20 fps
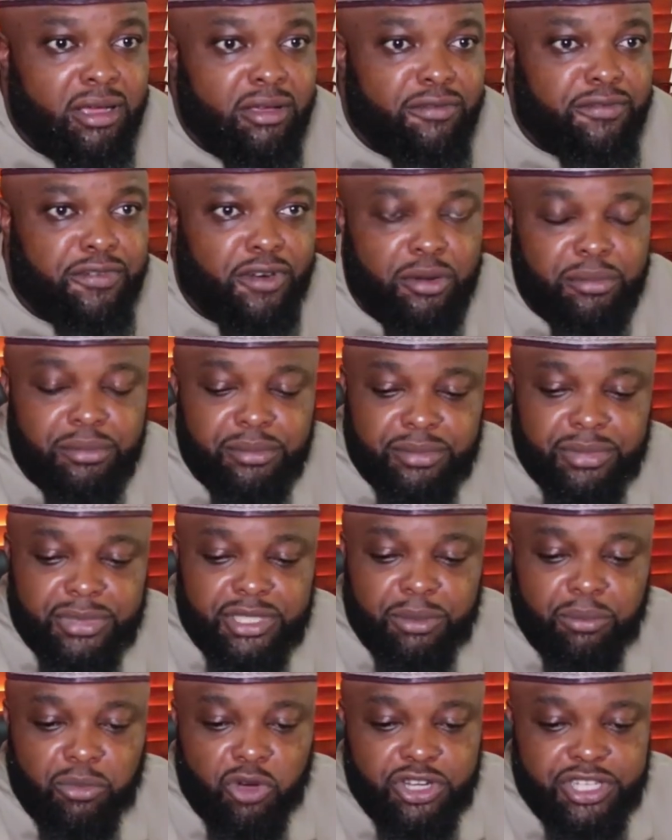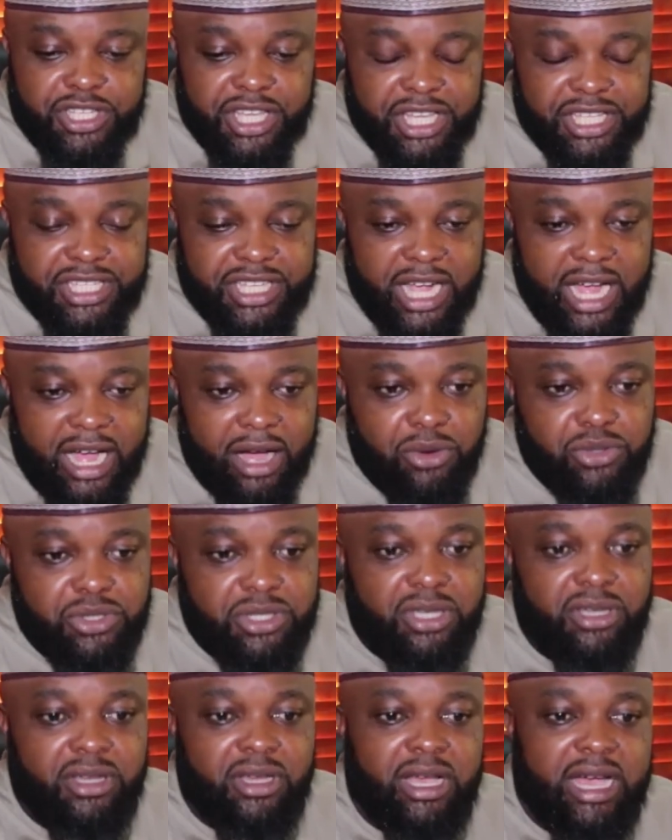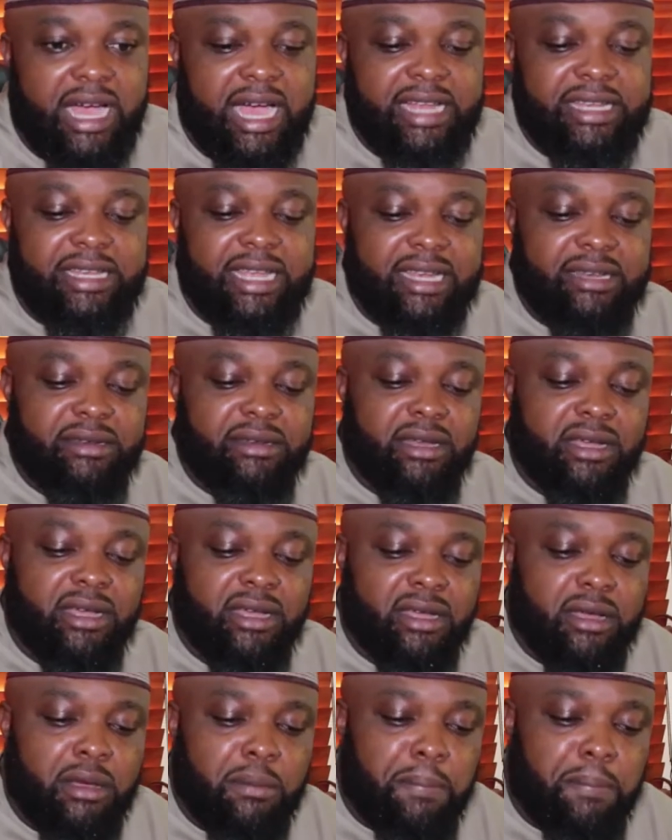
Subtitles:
from the mortgage house and then